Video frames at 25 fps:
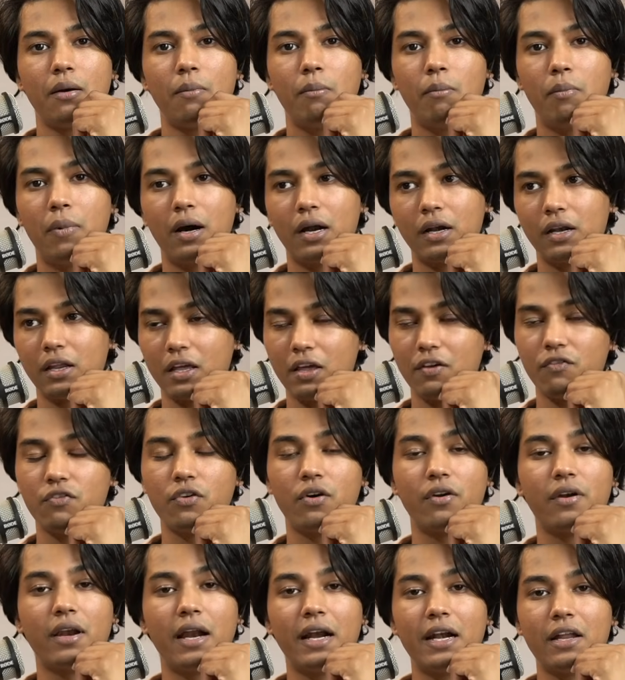But if
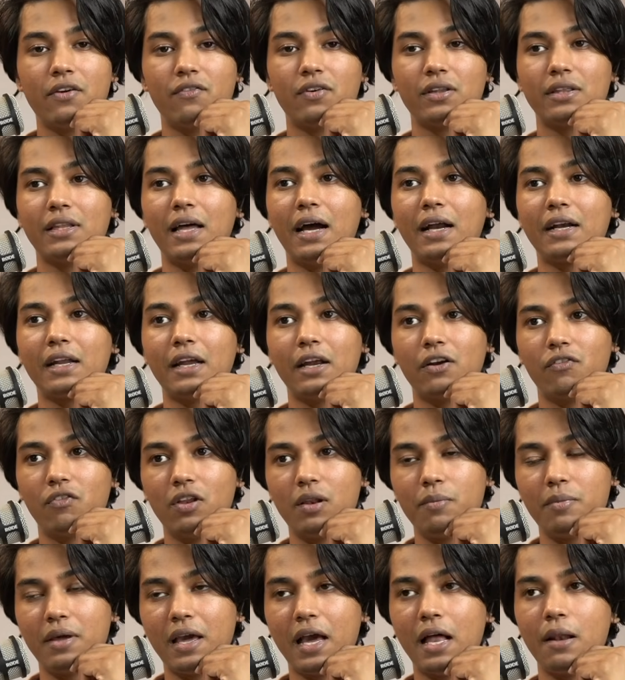you're ready with that, it
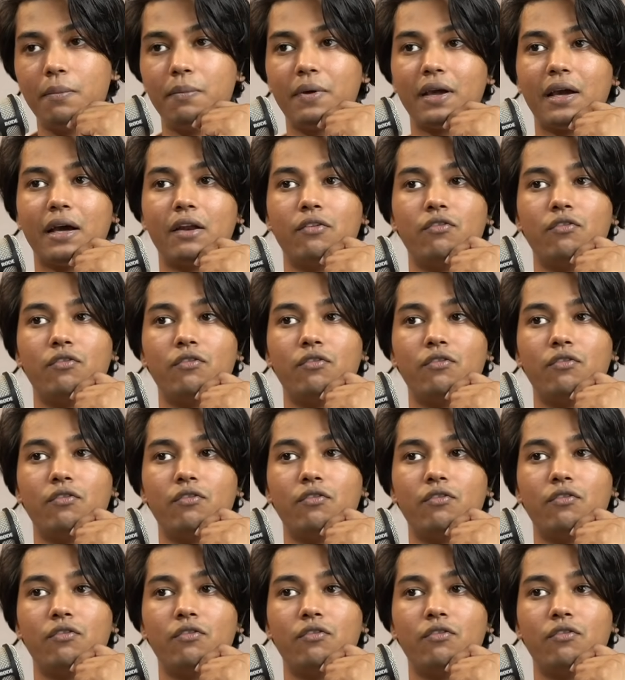will be helping,